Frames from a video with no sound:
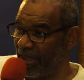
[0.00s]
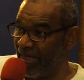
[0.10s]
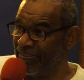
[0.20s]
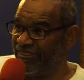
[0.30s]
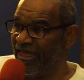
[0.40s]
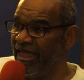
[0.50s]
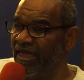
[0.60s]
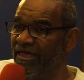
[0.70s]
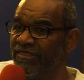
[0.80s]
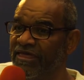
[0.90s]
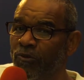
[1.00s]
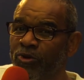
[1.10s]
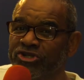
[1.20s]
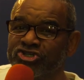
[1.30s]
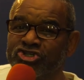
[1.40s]
And they that
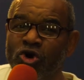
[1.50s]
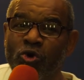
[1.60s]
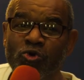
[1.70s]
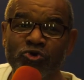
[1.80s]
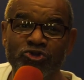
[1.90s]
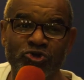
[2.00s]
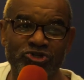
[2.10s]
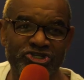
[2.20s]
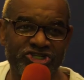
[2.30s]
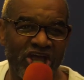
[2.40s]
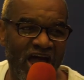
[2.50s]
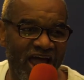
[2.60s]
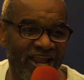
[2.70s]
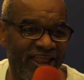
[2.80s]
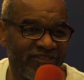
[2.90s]
win souls shall
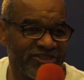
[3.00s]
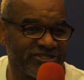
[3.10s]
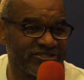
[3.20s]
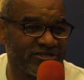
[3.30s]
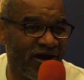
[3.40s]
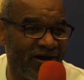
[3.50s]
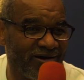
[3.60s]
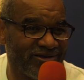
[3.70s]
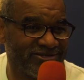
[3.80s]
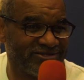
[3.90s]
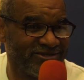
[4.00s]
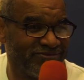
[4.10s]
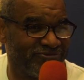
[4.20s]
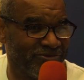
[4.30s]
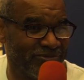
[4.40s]
shine like the stars in
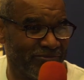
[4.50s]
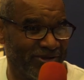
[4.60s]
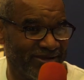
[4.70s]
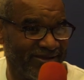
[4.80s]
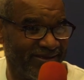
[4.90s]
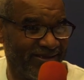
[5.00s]
the firmament